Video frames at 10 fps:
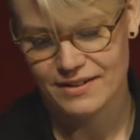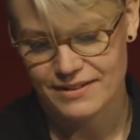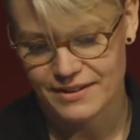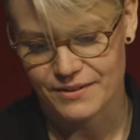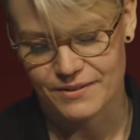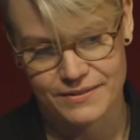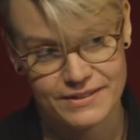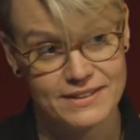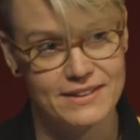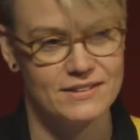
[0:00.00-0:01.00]
their
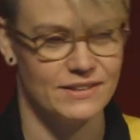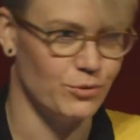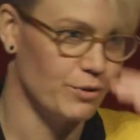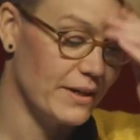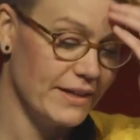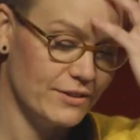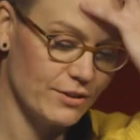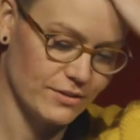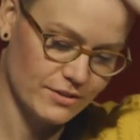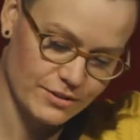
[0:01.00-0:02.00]
details, and we're ready
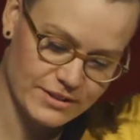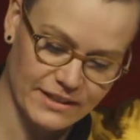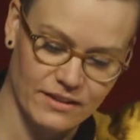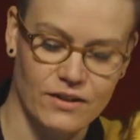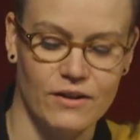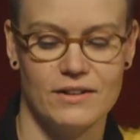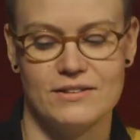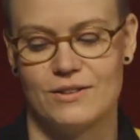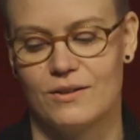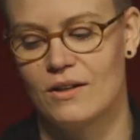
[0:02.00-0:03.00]
to send the card.
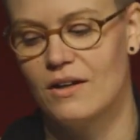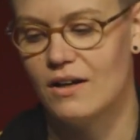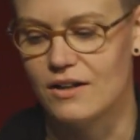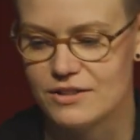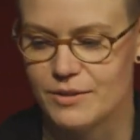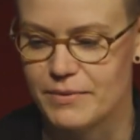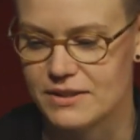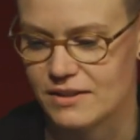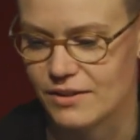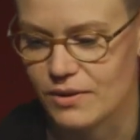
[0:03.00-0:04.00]
So Hot Chip is
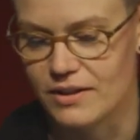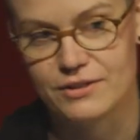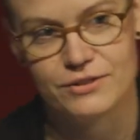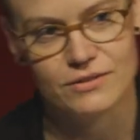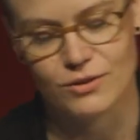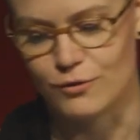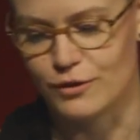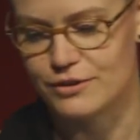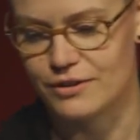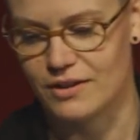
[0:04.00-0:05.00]
like running over
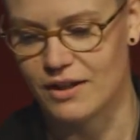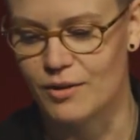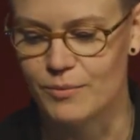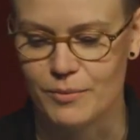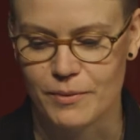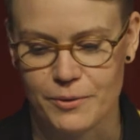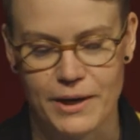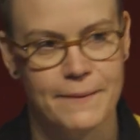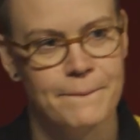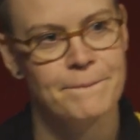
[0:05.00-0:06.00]
to you like, I'm on my
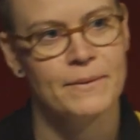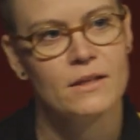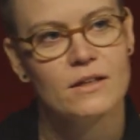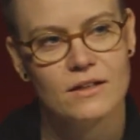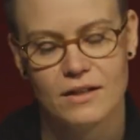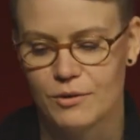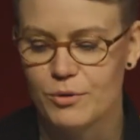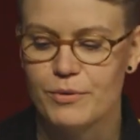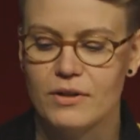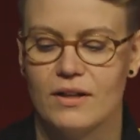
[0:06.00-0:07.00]
way. And we
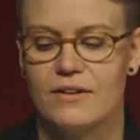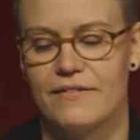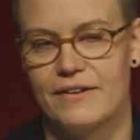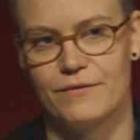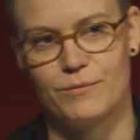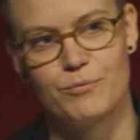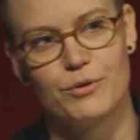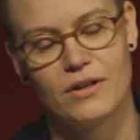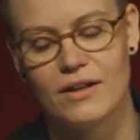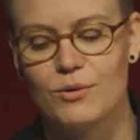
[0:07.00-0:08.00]
put a lot of
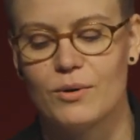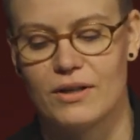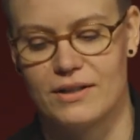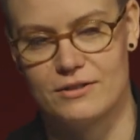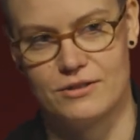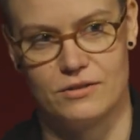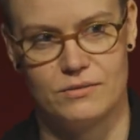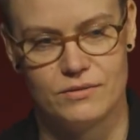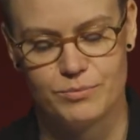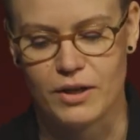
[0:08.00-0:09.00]
work into
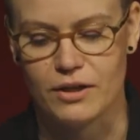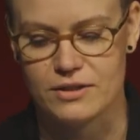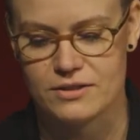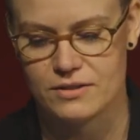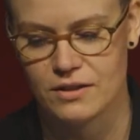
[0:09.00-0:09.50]
polish